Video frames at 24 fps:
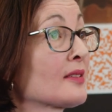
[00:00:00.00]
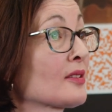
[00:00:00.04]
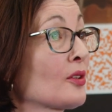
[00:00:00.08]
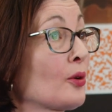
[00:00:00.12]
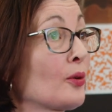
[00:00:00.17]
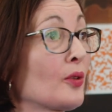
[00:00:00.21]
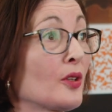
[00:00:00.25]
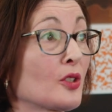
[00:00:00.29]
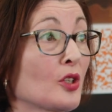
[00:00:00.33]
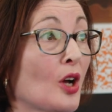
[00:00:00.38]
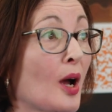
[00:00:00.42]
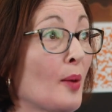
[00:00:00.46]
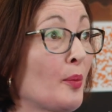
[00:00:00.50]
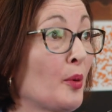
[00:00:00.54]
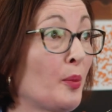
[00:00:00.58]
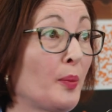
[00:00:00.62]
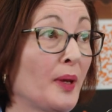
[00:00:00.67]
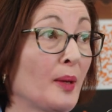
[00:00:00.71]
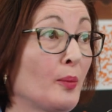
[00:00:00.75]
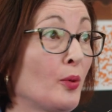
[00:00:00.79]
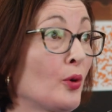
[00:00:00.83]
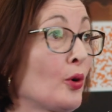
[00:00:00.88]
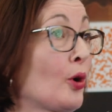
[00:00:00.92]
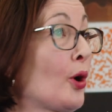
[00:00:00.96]
so the type of
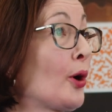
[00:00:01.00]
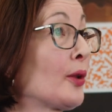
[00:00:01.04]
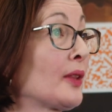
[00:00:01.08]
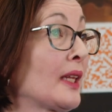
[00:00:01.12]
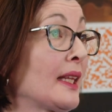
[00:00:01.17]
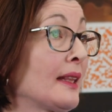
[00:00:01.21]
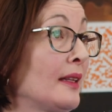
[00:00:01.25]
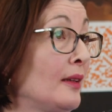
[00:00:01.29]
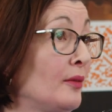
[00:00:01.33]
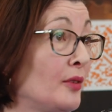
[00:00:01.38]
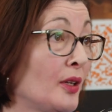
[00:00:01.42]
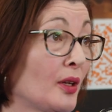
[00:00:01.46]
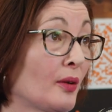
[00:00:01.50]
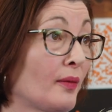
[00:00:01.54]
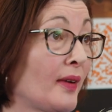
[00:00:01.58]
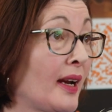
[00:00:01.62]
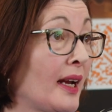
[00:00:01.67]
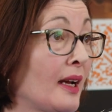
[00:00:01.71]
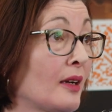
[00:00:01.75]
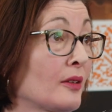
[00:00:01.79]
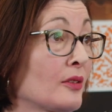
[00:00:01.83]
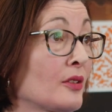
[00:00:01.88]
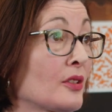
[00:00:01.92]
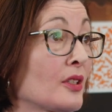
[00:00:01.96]
people not only living
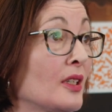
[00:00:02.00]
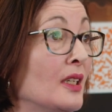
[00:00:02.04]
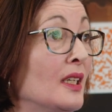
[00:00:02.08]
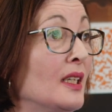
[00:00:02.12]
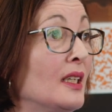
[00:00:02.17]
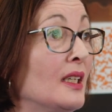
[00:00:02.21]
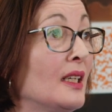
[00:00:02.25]
around